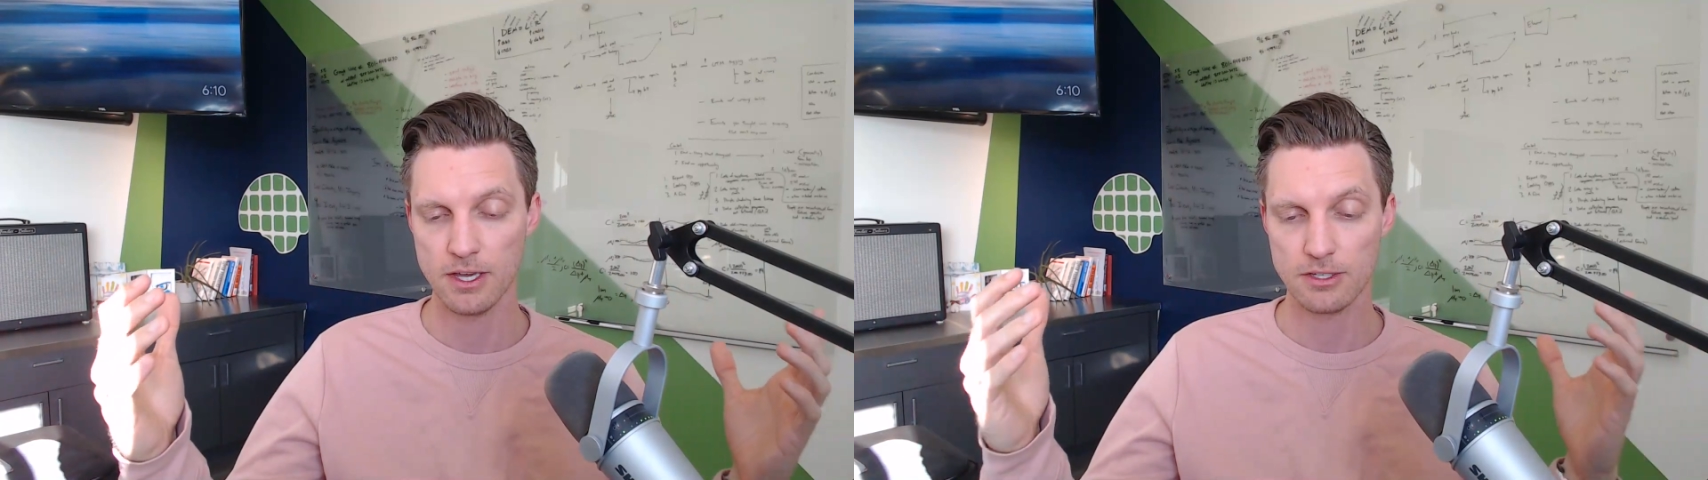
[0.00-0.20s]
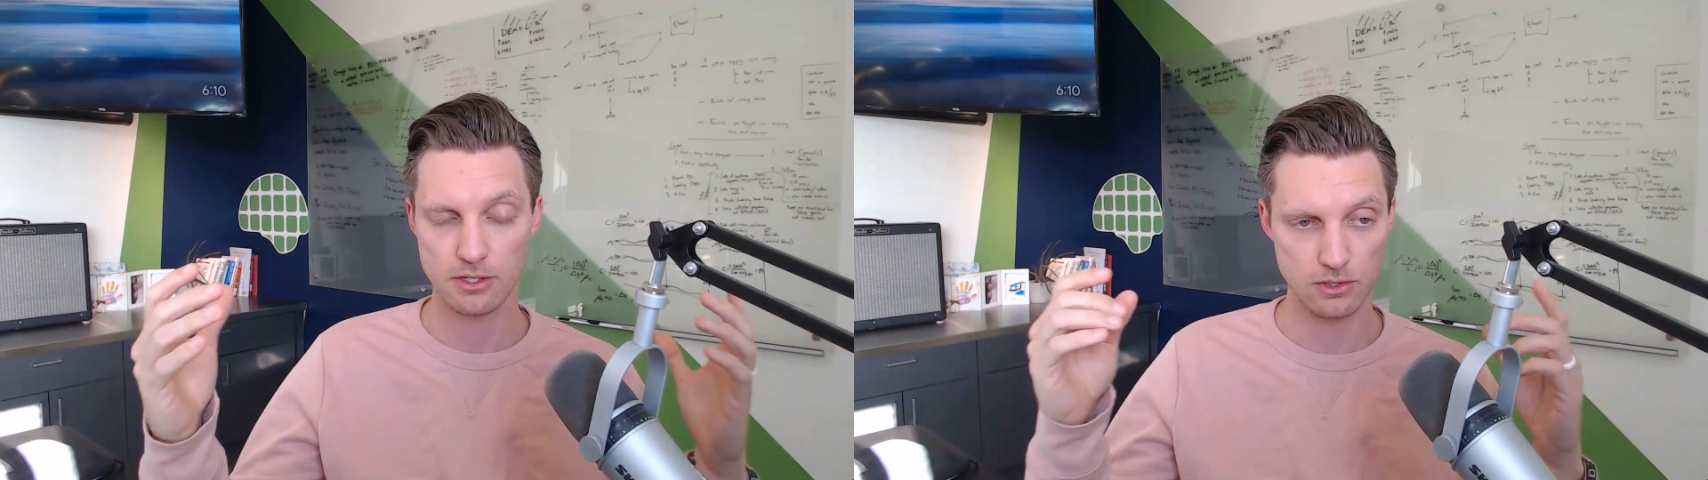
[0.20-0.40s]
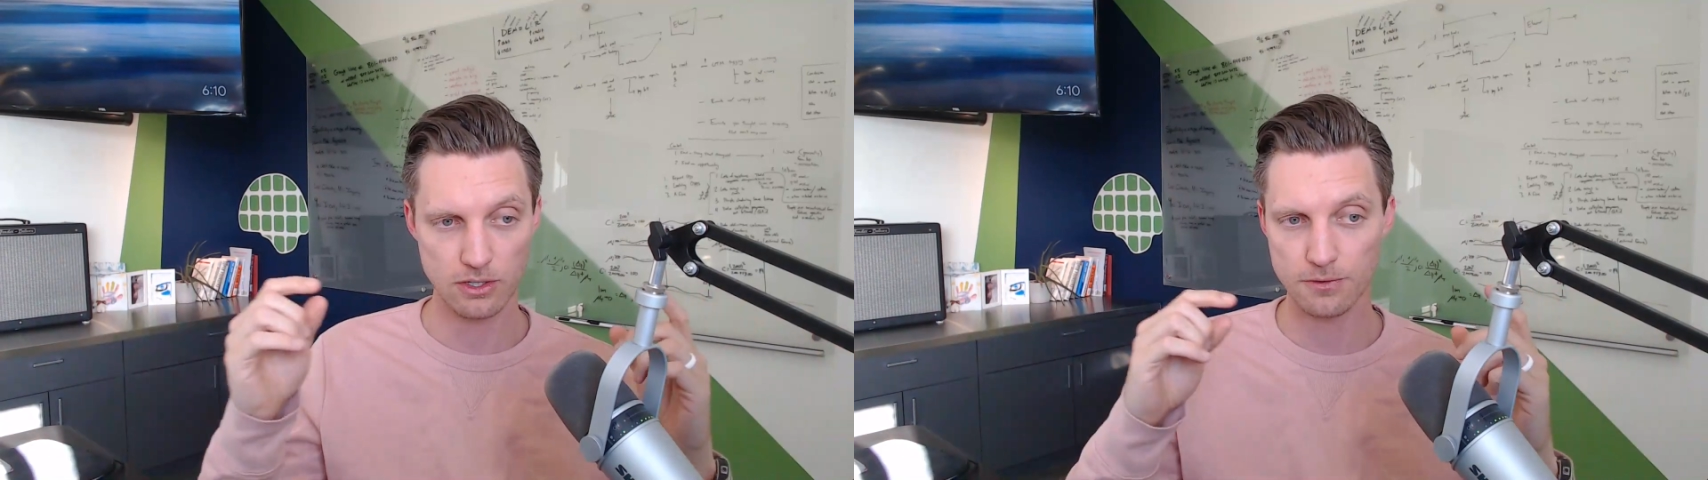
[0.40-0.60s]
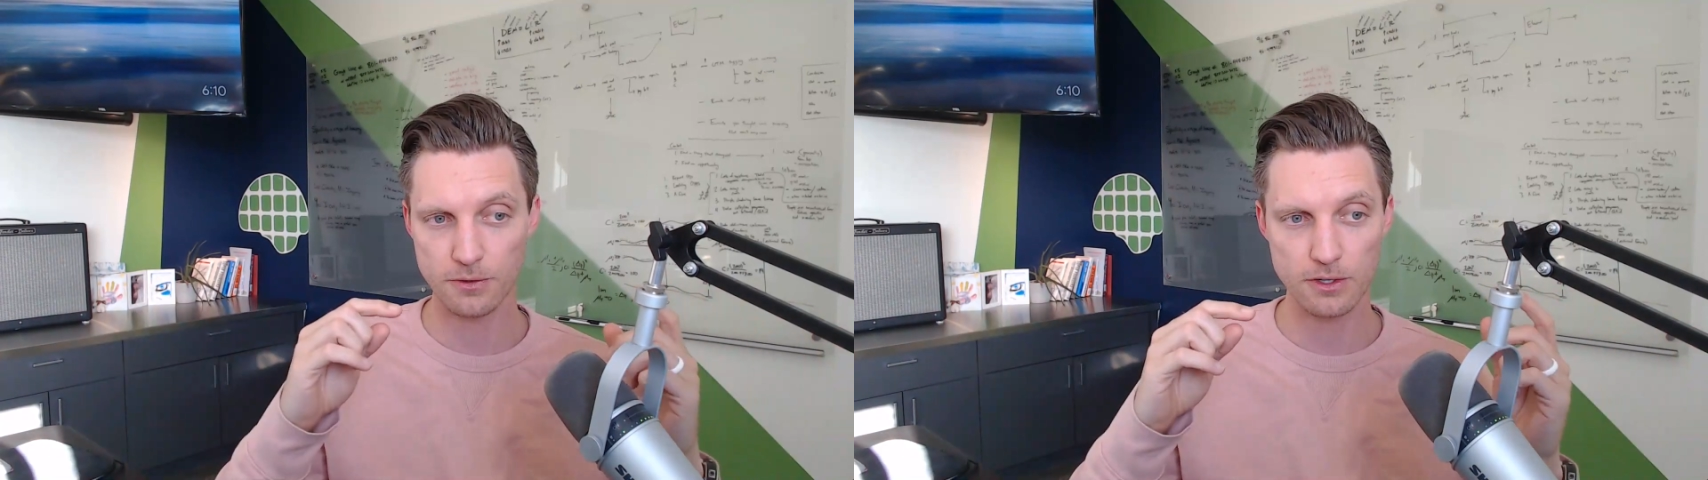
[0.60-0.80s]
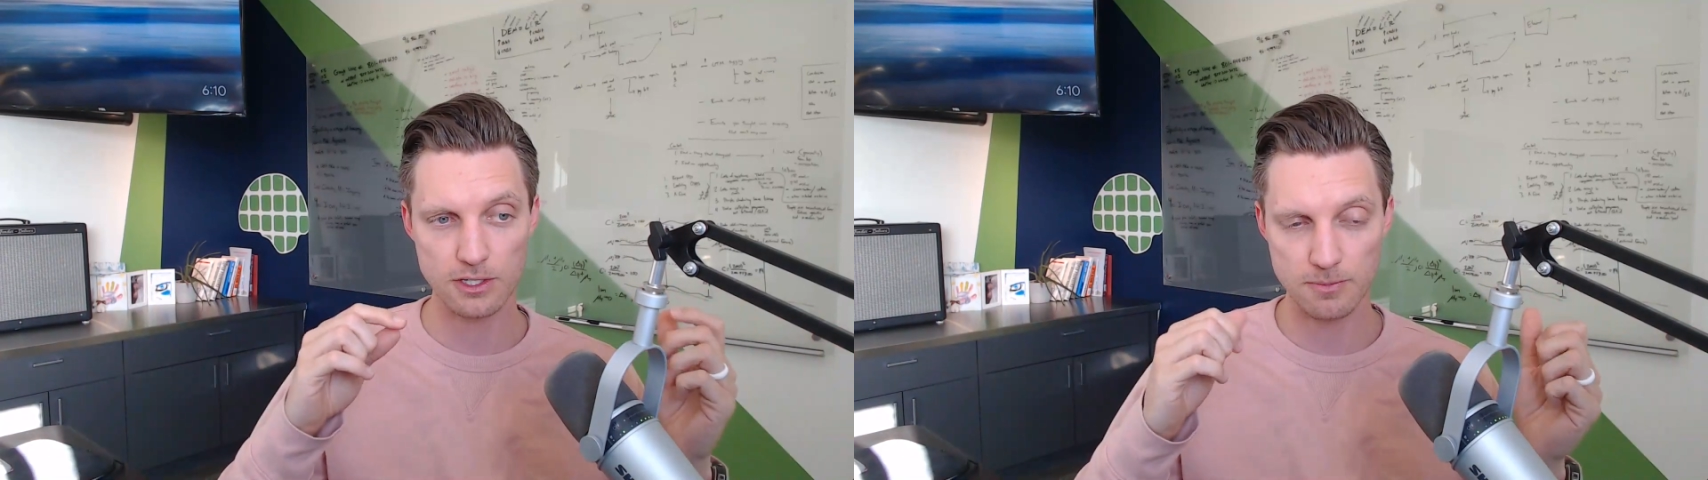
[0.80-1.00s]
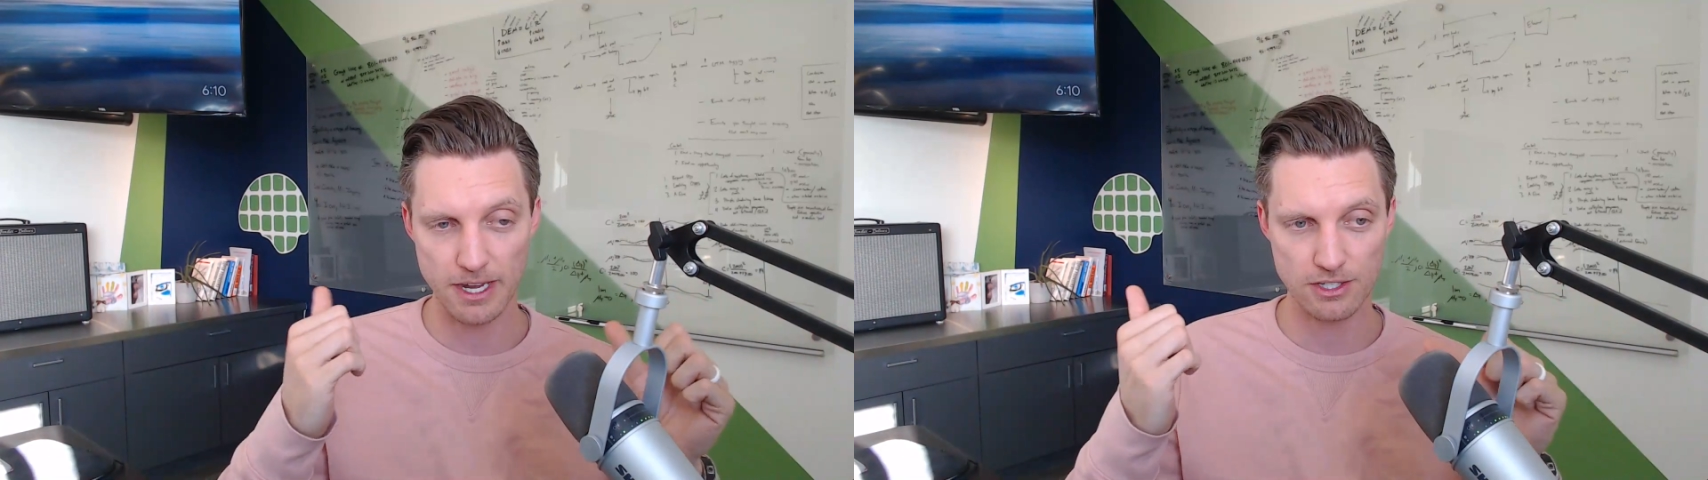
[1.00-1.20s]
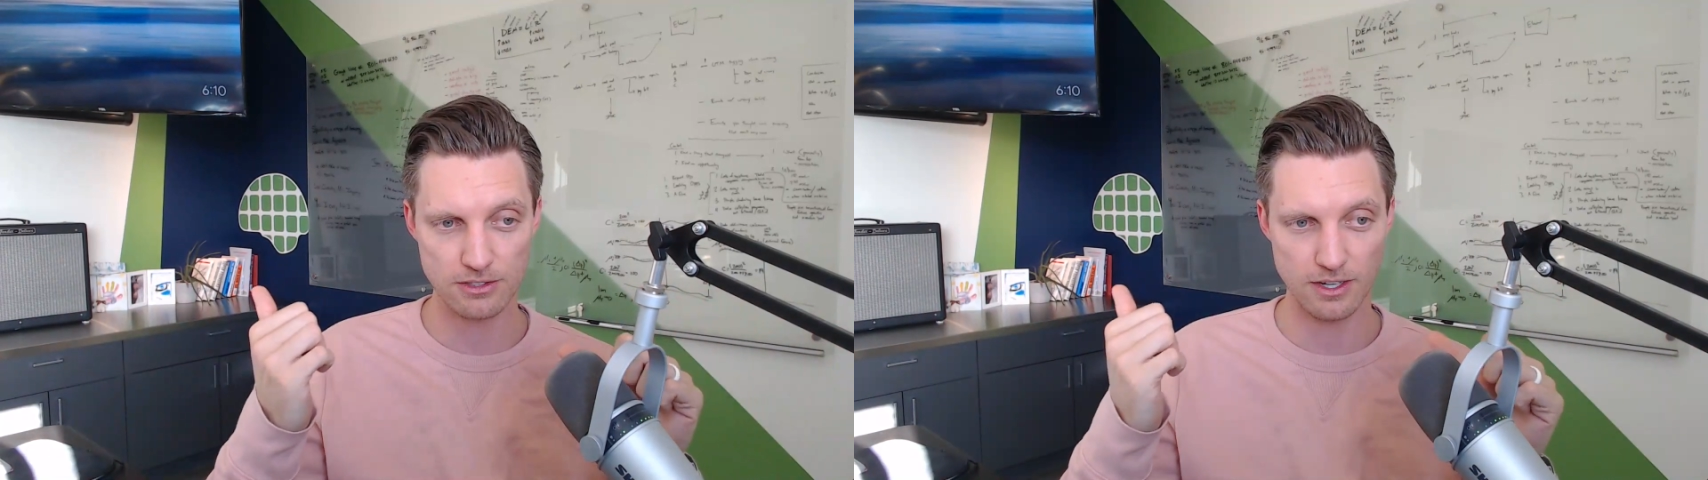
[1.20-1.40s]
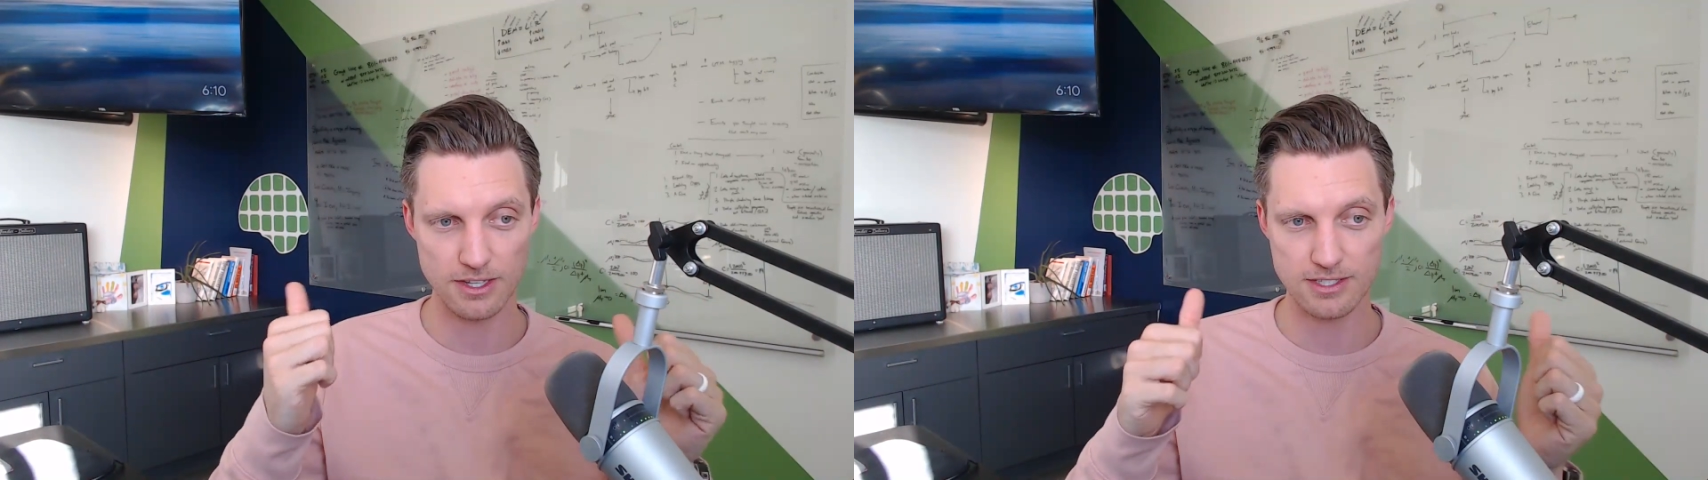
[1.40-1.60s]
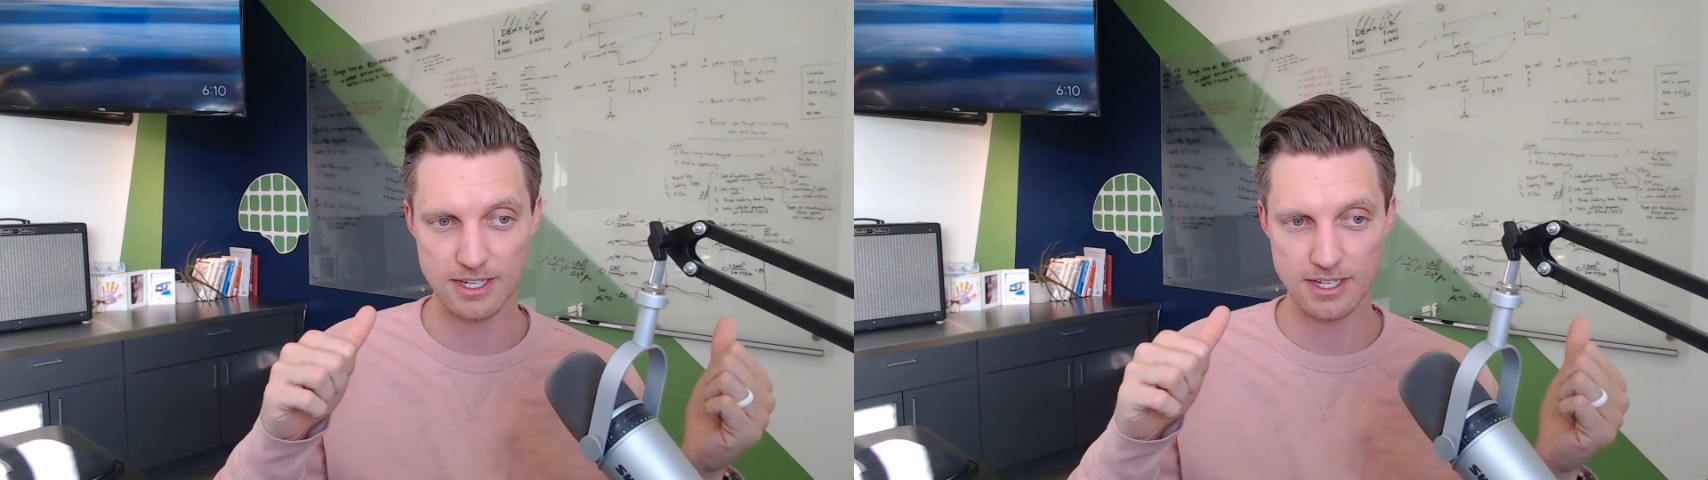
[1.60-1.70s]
So look for a special on the